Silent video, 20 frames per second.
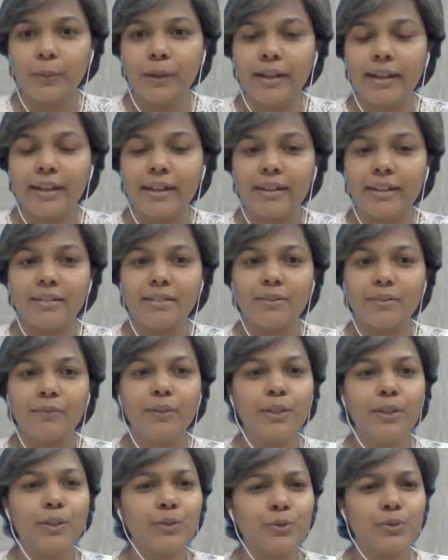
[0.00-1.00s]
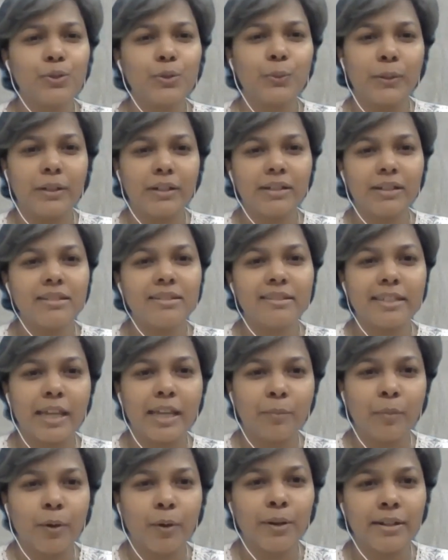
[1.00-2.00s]
and we used to work in the
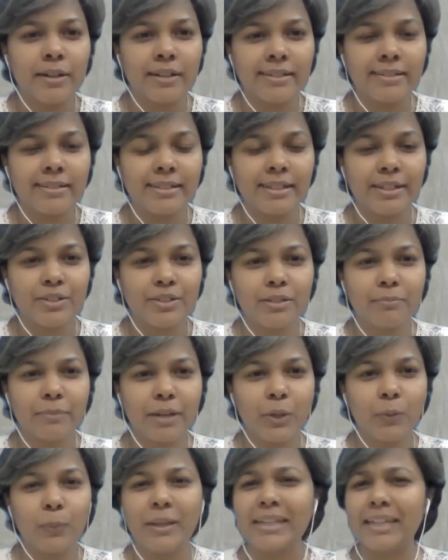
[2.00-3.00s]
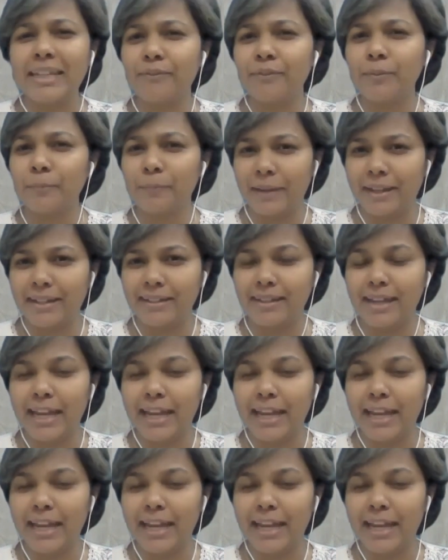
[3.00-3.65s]
same organization, but we never met.